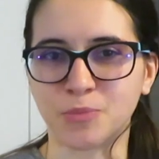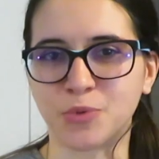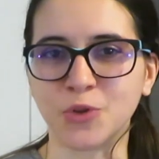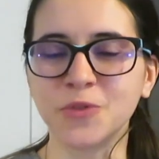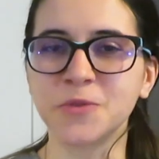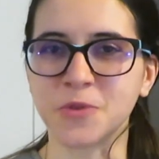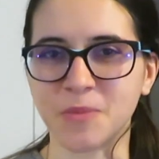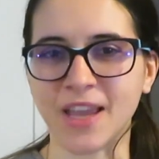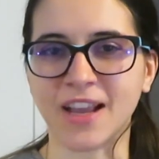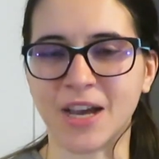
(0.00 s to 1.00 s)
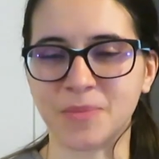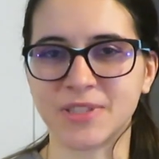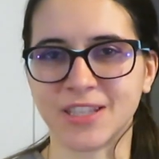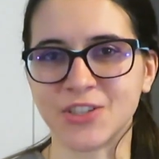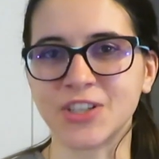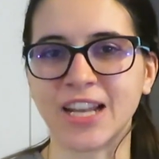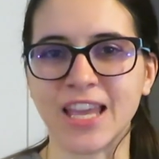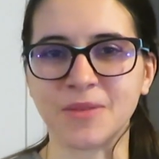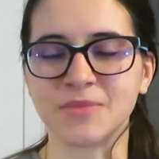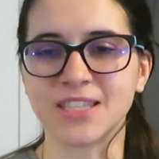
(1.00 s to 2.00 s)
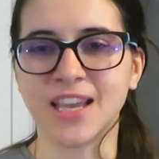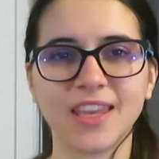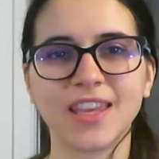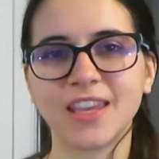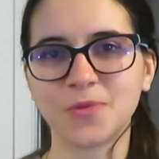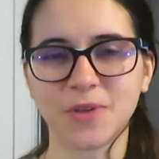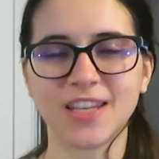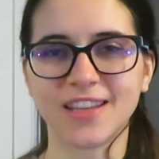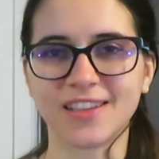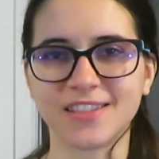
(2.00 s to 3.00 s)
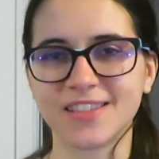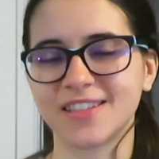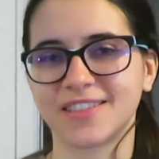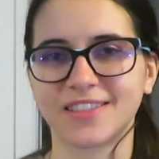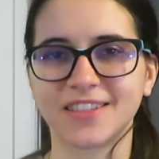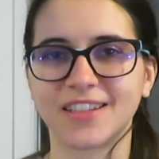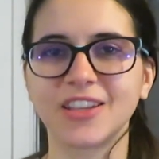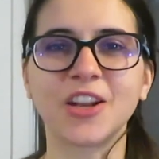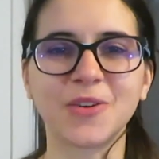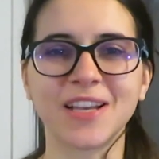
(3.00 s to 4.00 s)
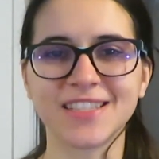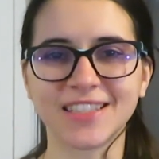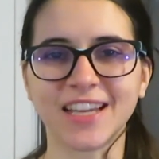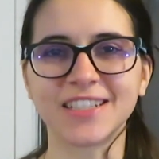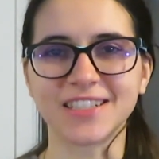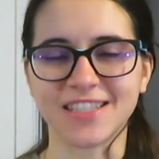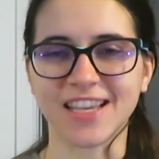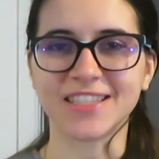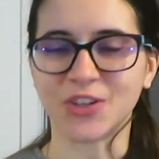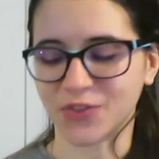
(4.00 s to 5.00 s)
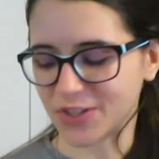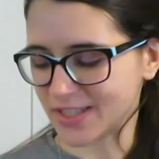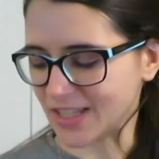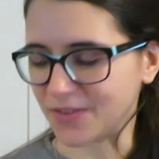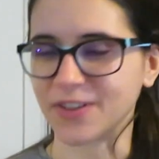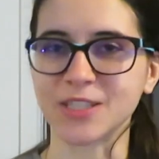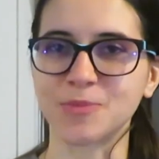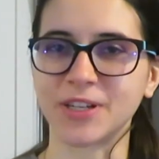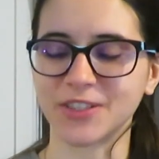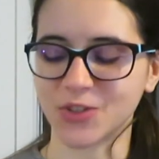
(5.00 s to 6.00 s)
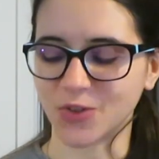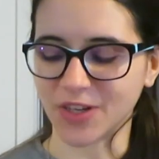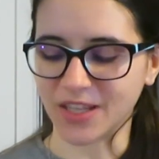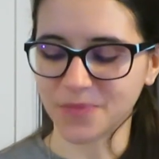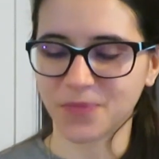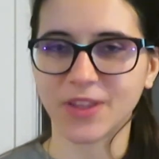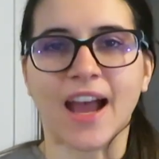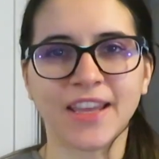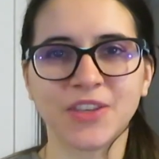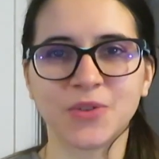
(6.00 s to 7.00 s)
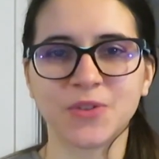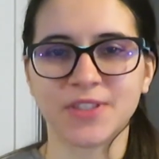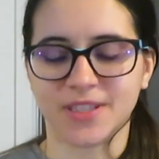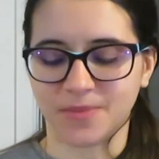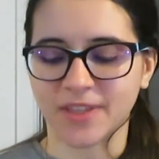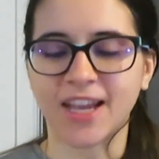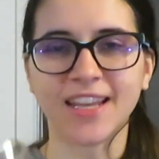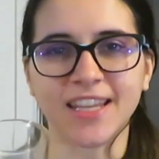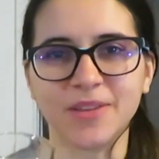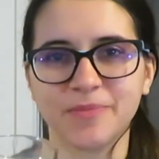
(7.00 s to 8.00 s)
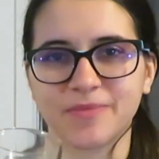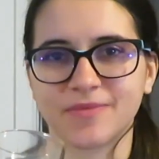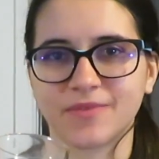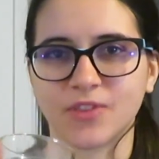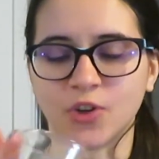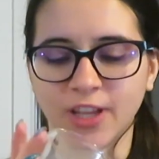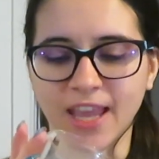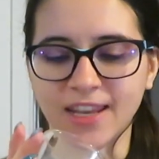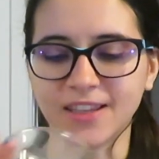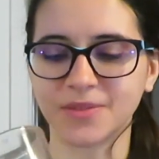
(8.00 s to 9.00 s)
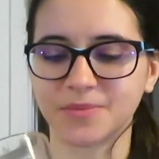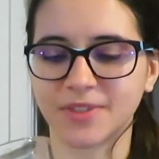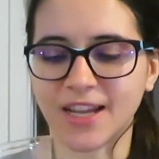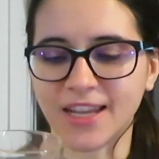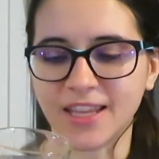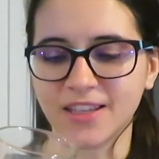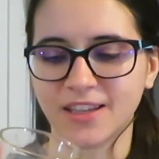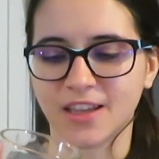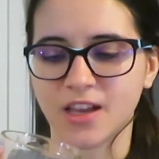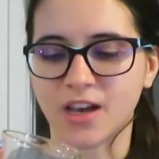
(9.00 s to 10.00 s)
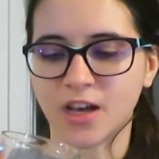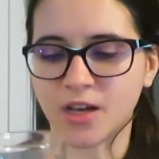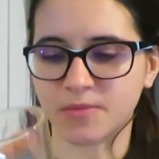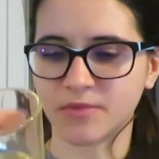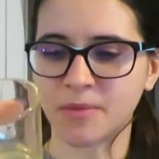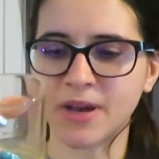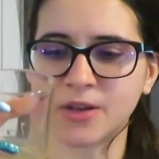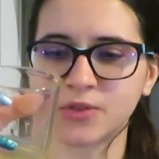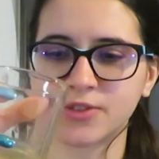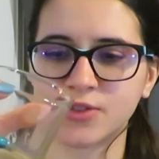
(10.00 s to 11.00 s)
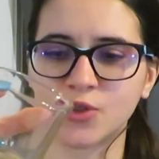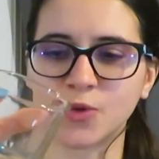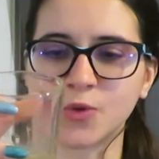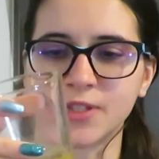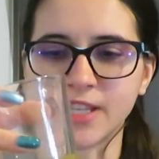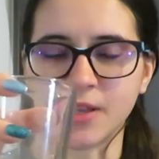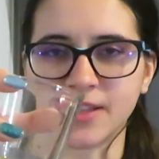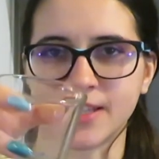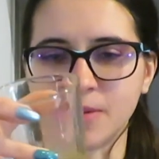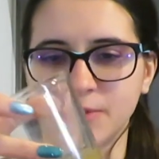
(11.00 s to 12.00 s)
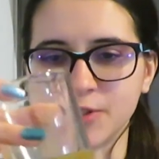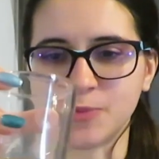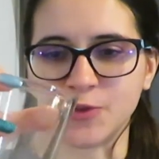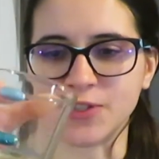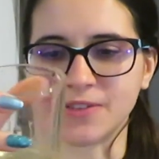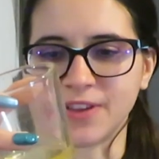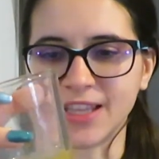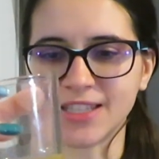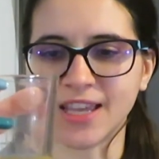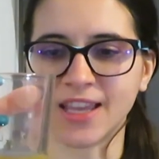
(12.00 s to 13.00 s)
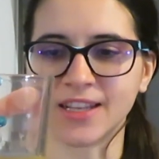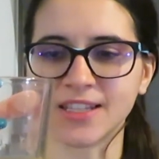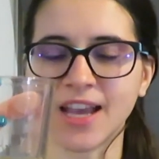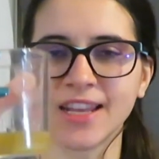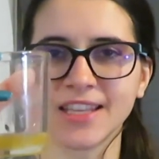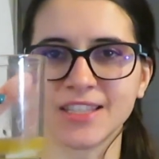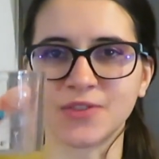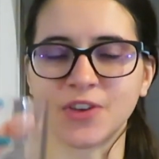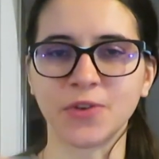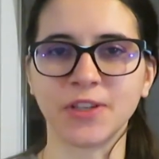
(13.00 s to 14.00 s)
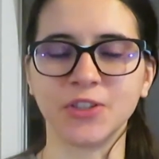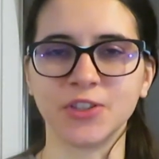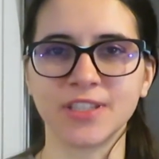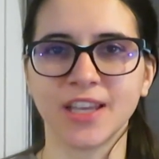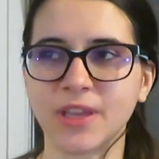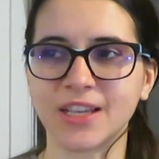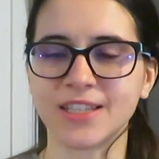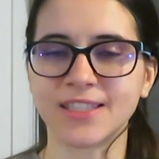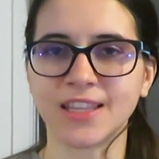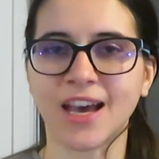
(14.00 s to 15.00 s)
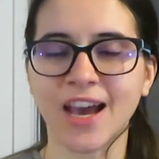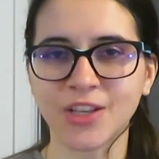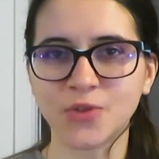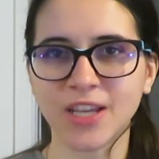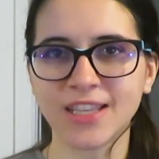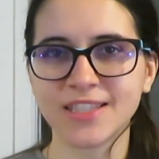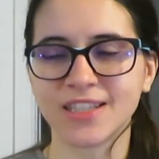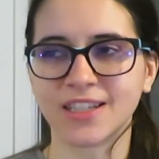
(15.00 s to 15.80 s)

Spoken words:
proof to back up such claims. The ingredients, as the title says, are very self-explanatory. I use honey, organic honey, about 2 tablespoons of it. And honey is very good because it hydrates,